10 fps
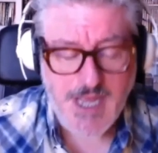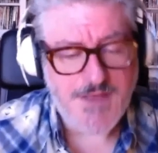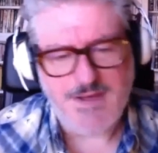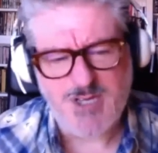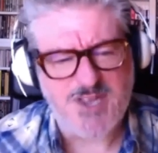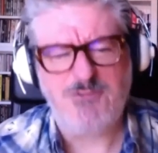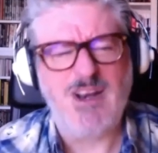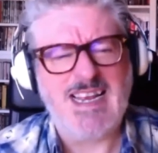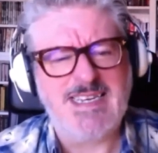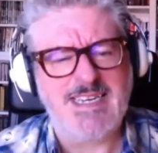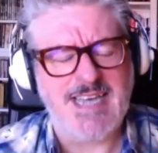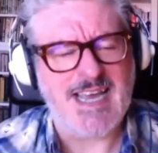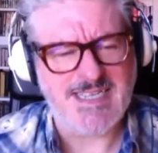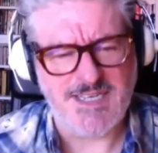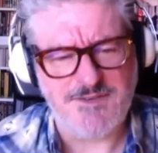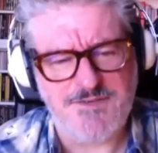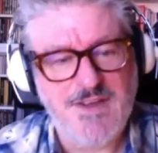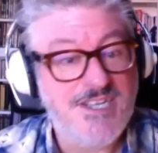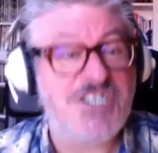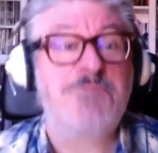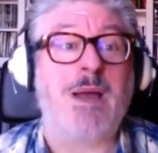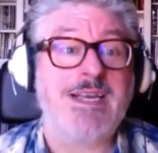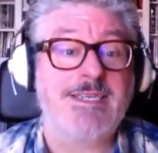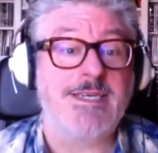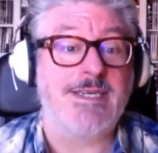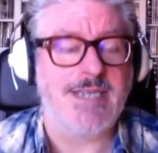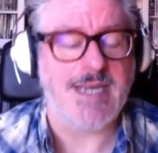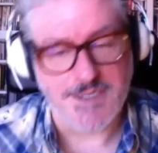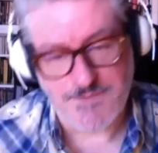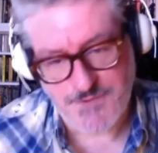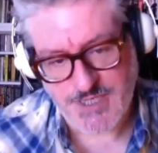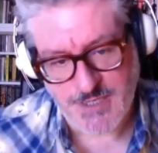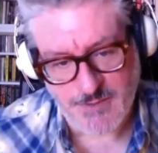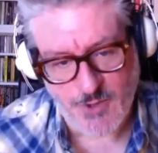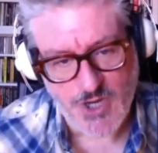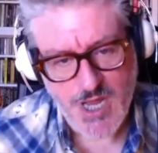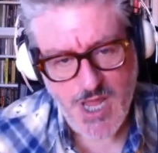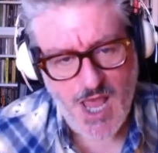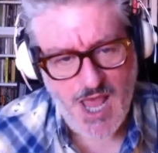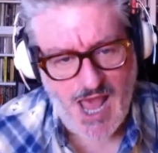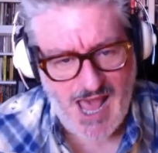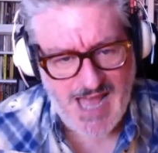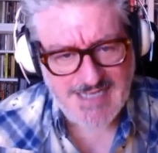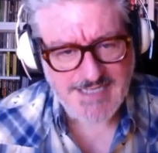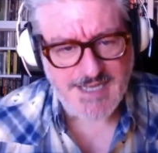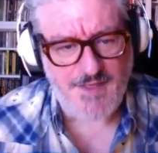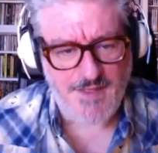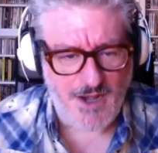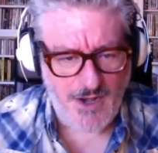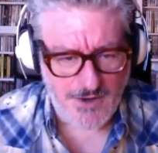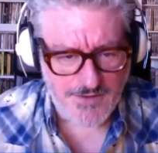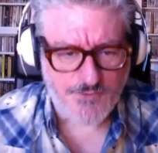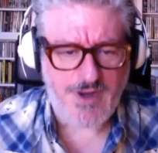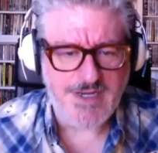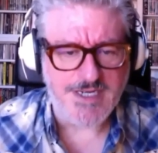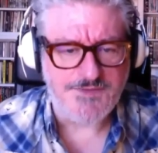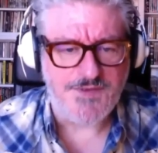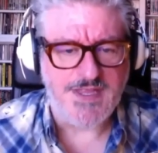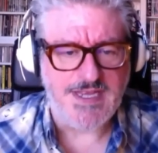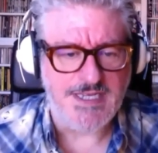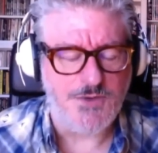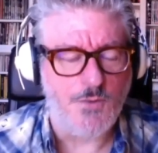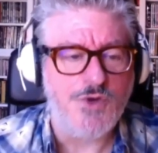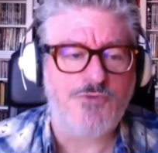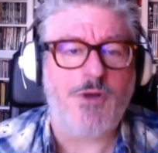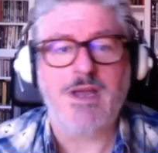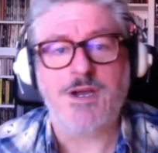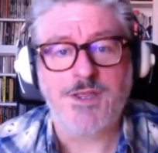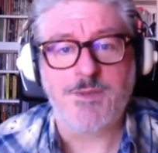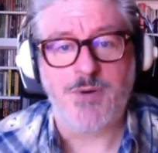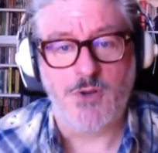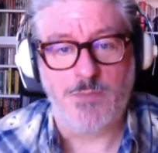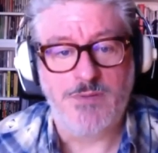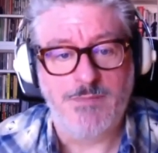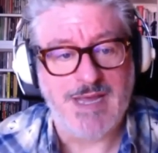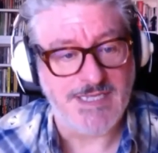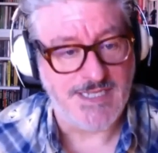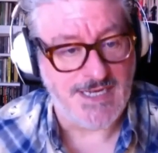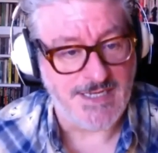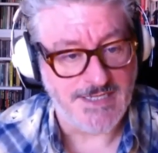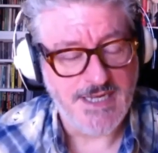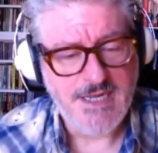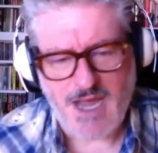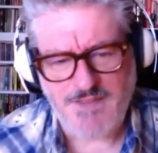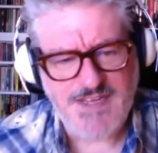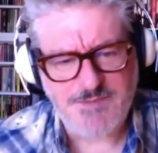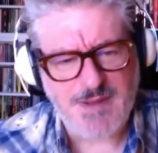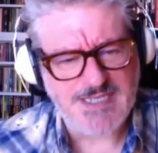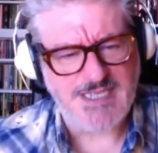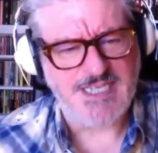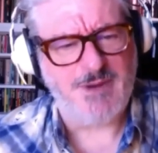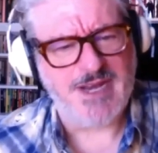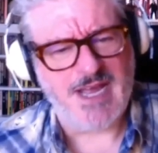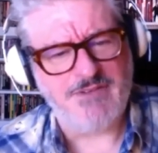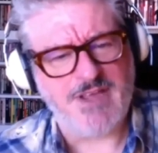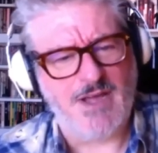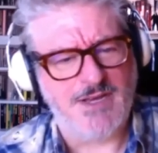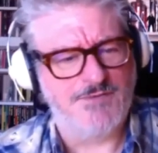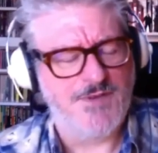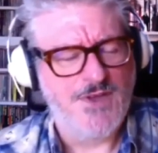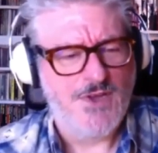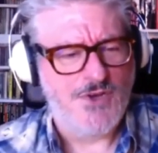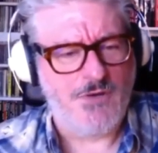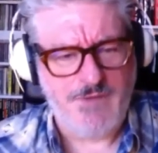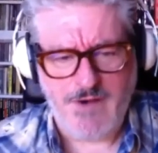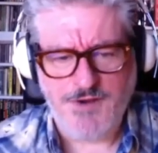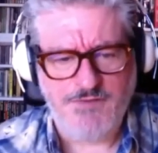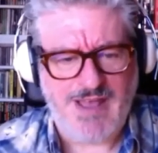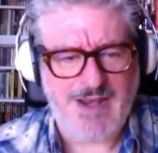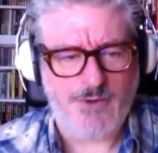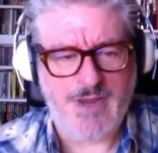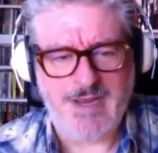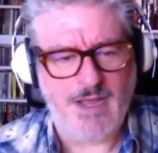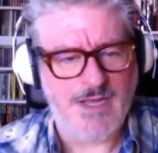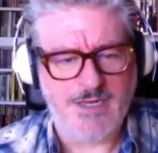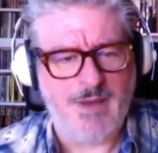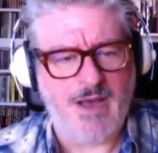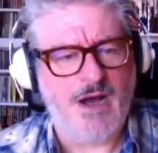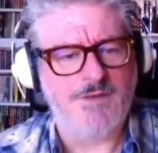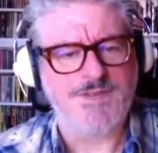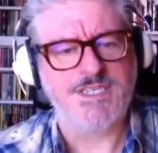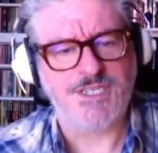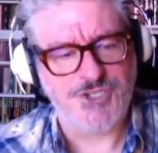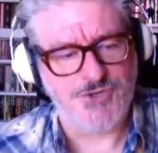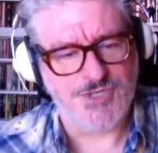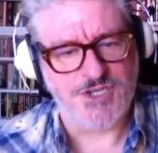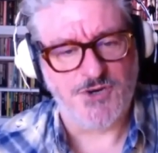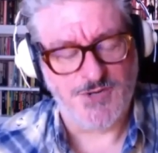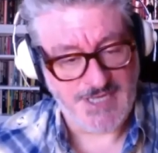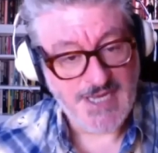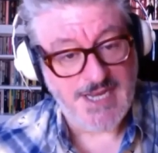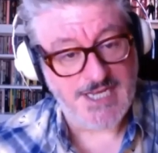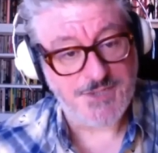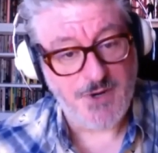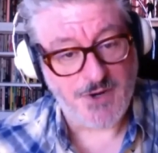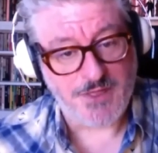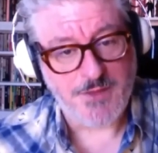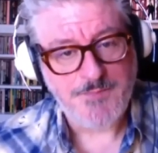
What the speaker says: There was Thrilling Detective, Spicy Detective was another one. And a lot of the writers for these would write on other pulp magazines. And these magazines might have a kind of novel or novella in and about half a dozen short stories each month.